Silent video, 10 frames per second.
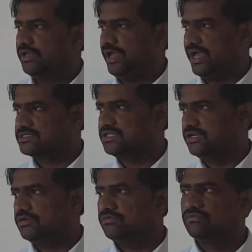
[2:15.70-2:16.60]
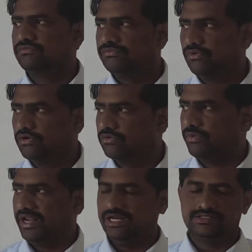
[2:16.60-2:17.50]
has the 4
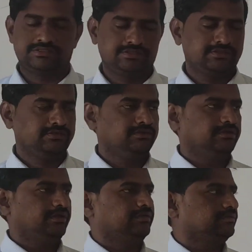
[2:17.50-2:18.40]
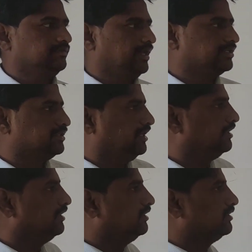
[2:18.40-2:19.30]
valence. That's the
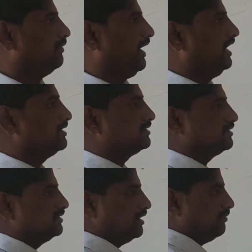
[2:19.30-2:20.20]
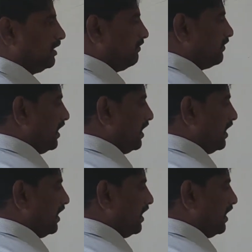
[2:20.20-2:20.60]
valence number of